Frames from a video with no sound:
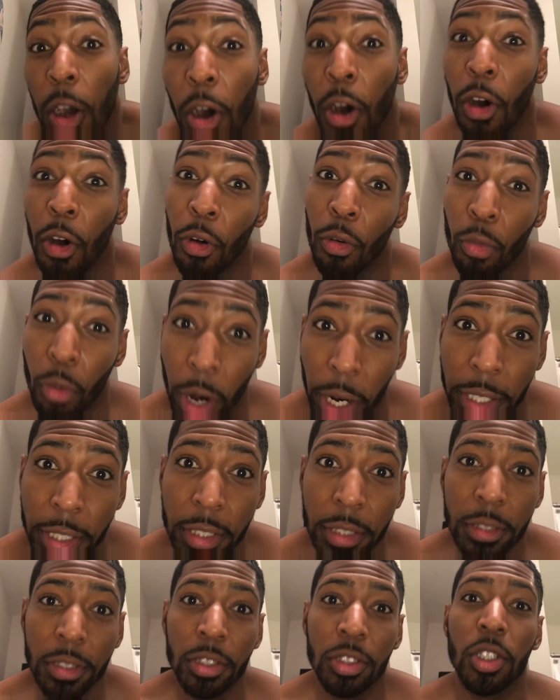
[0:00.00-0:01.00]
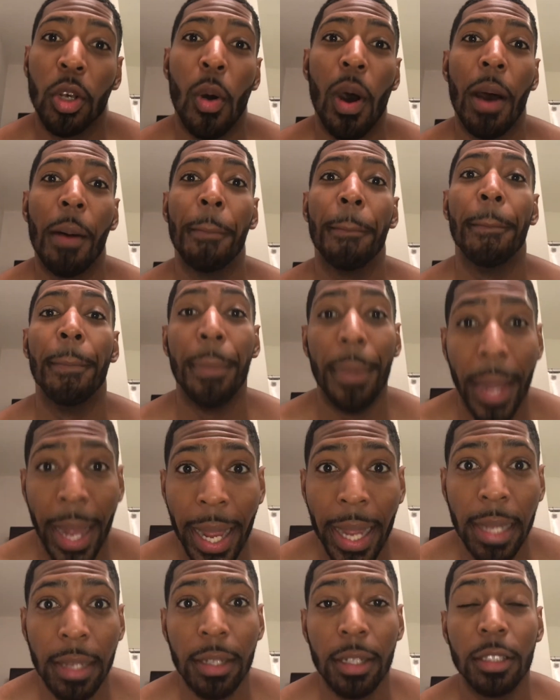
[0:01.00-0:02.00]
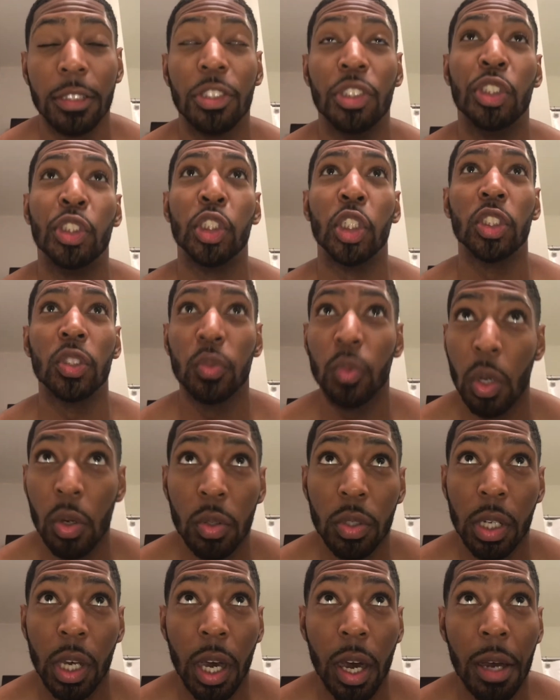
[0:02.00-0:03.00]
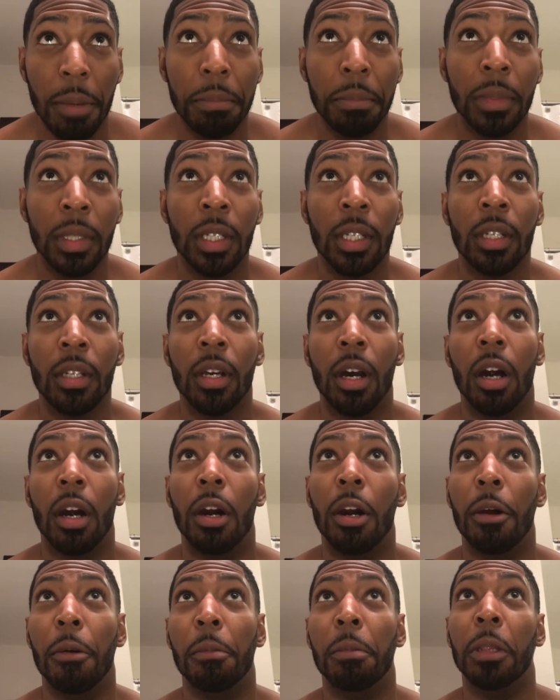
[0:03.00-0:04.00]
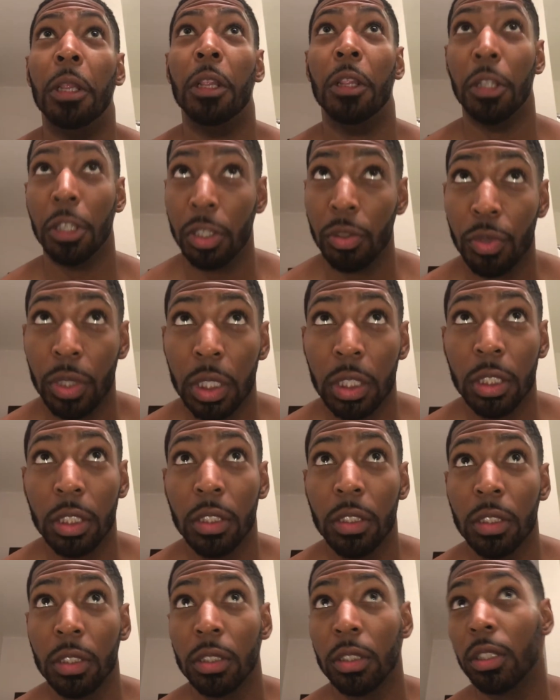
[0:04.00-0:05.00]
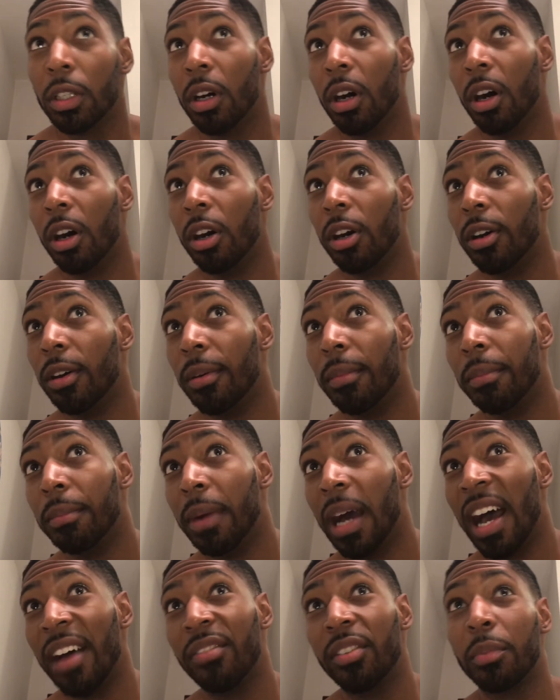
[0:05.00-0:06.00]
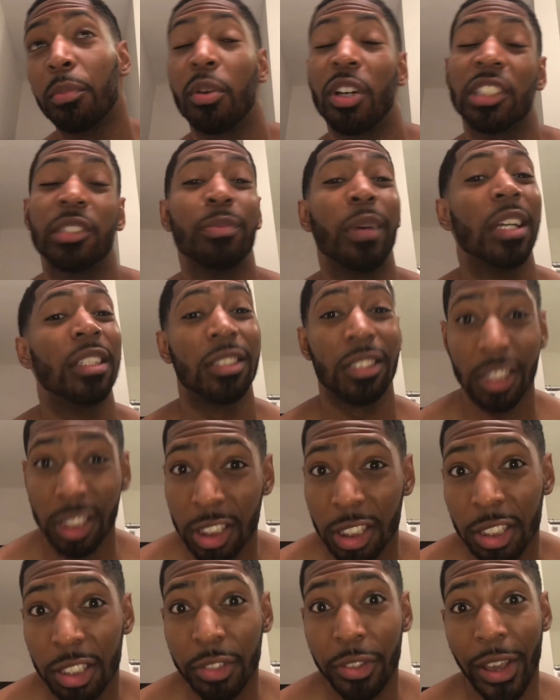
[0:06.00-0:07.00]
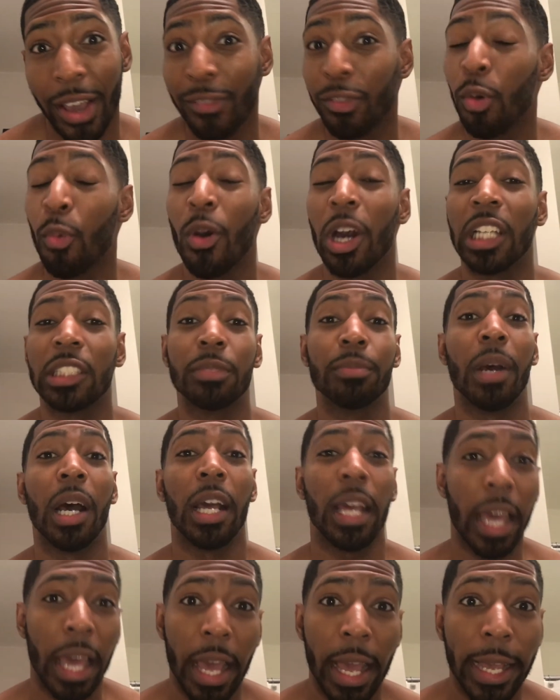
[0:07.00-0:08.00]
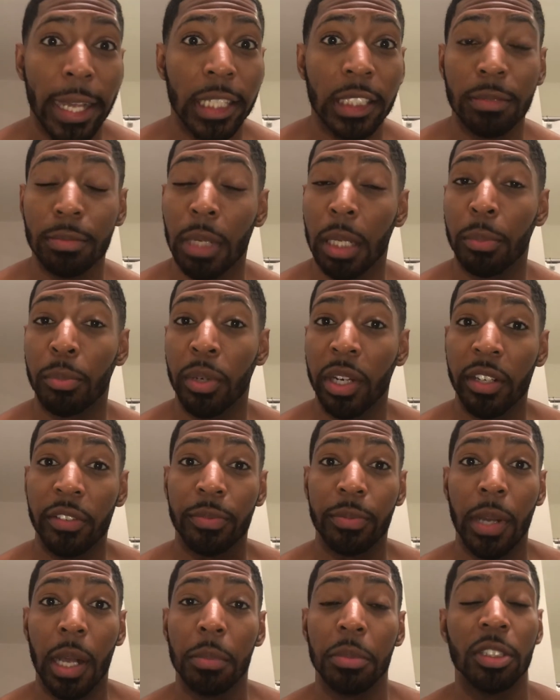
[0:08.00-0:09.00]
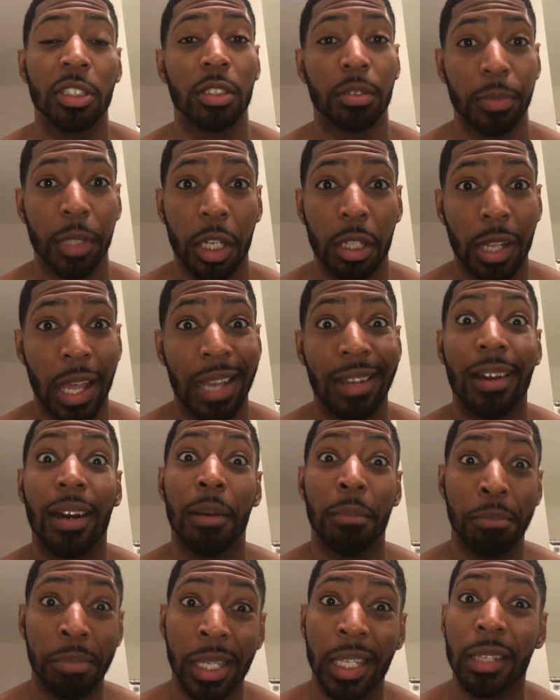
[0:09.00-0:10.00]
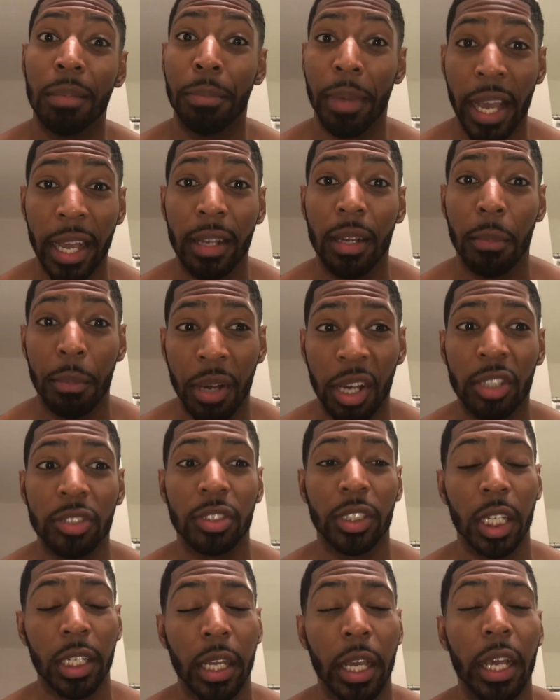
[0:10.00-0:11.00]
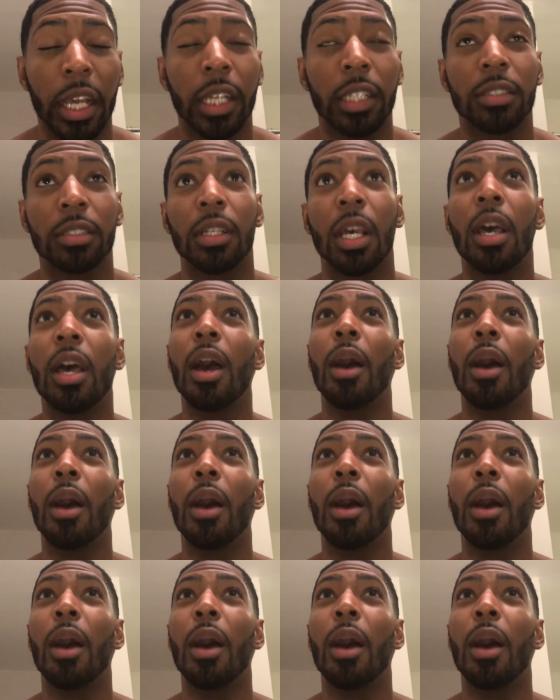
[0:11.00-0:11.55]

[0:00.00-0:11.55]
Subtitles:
All right, so I'm back. Just woke up. Literally haven't brushed my teeth, haven't washed my ass. My breath probably smelled like a big bag of Bounce That Ass,